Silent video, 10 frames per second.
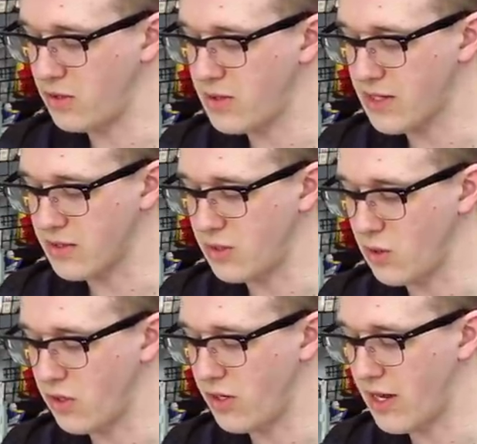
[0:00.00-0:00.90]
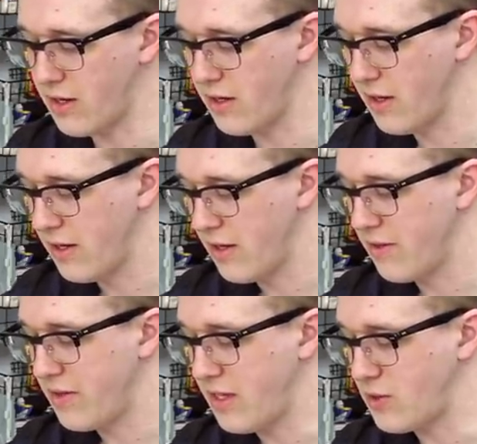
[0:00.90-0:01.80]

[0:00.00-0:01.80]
two thousand two hundred yen. The